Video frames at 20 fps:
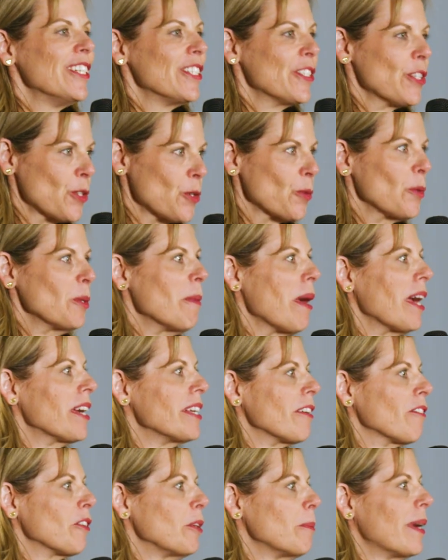Just to
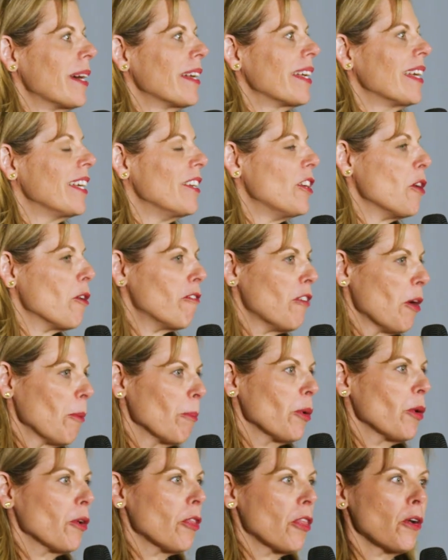remind everybody,
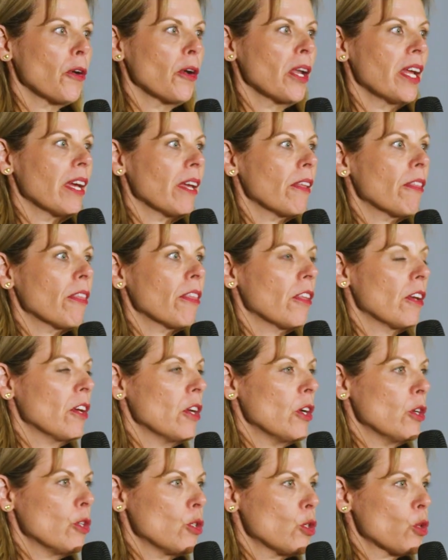November 30th,
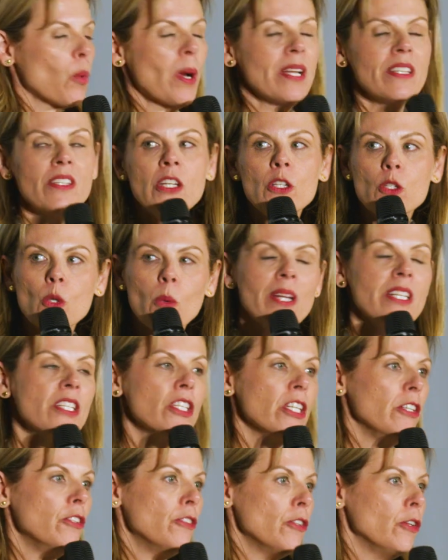
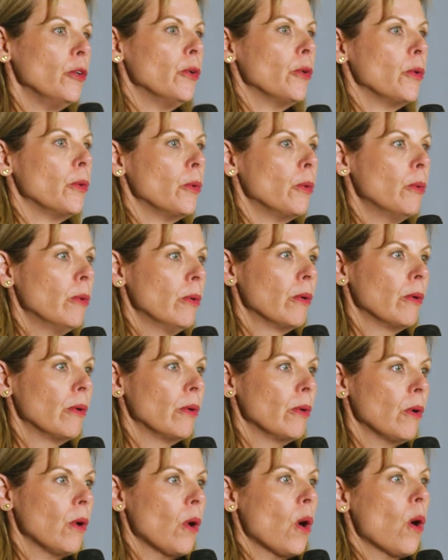2022
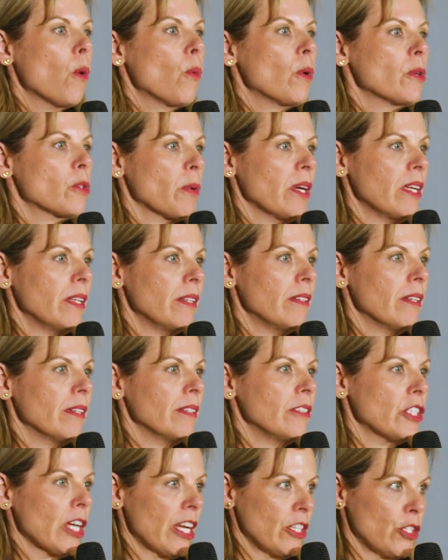was when
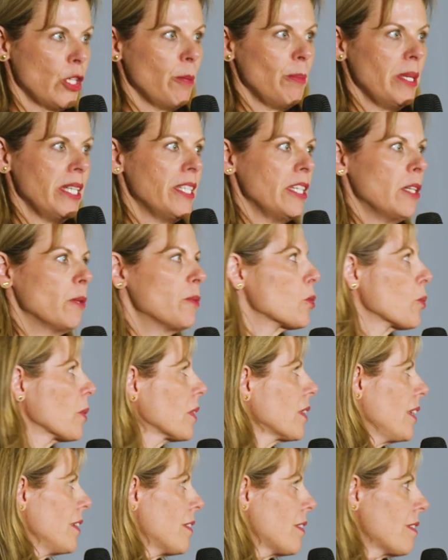ChatGPT was
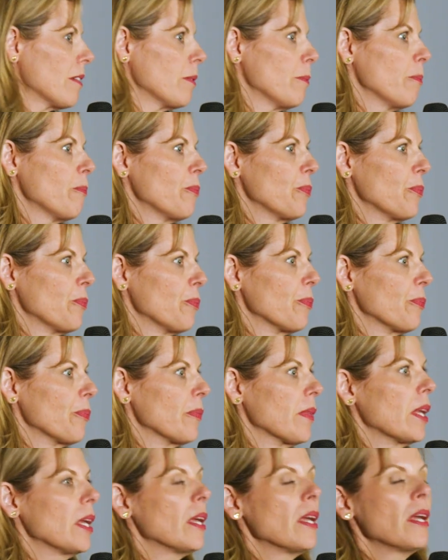released.
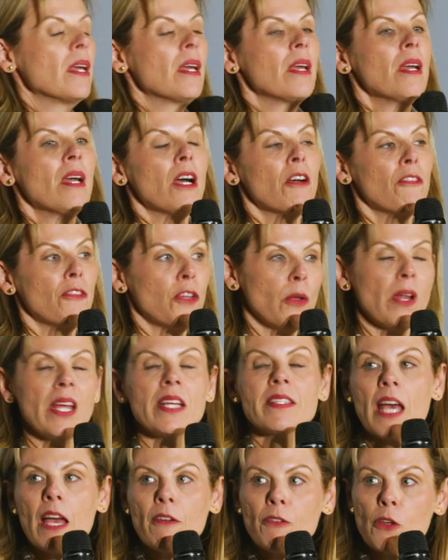A few
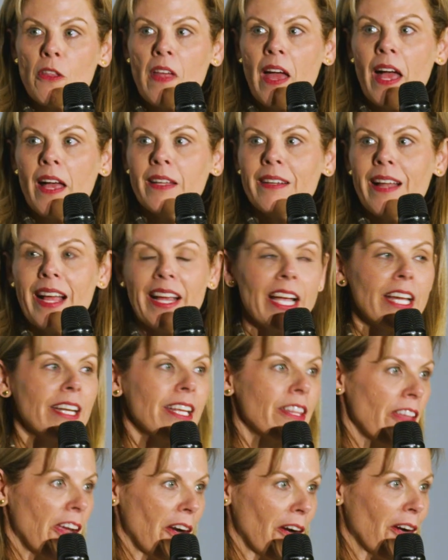days after that, I got
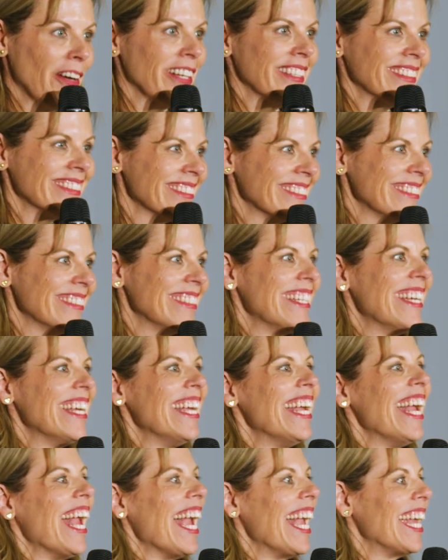in there,
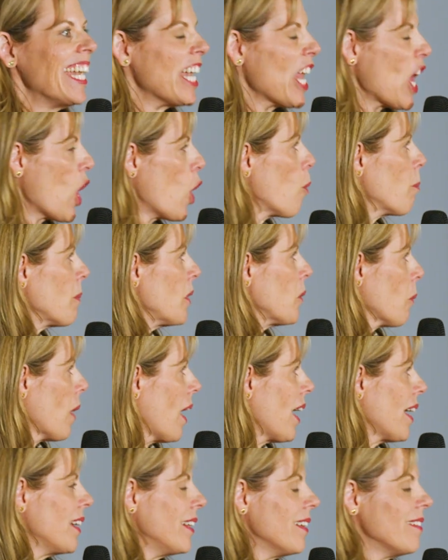and it helped me
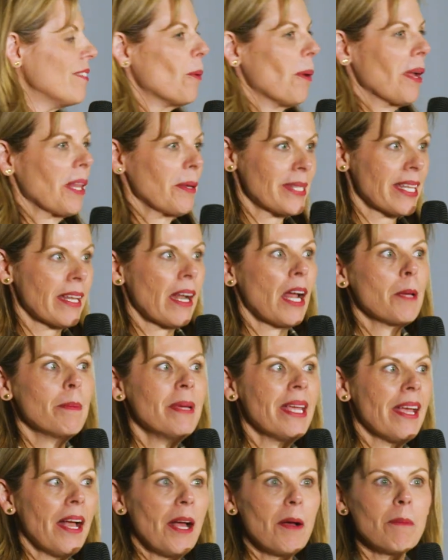write, while I was at
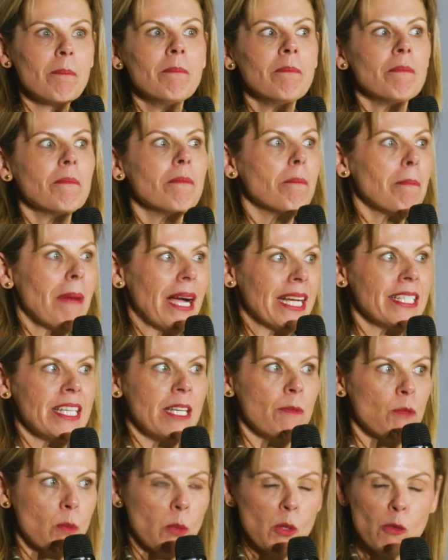IBM, my
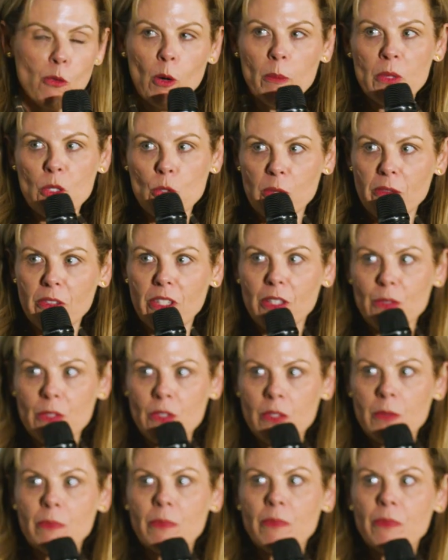team's performance
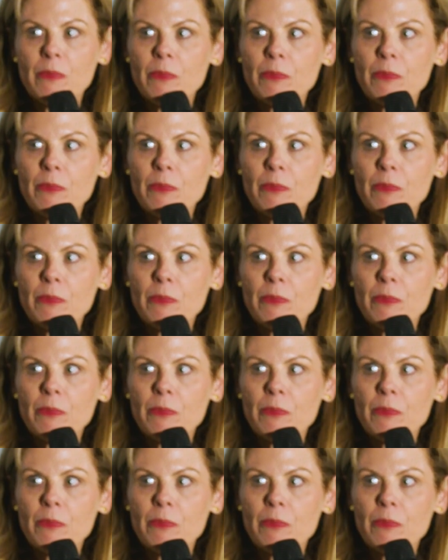reviews.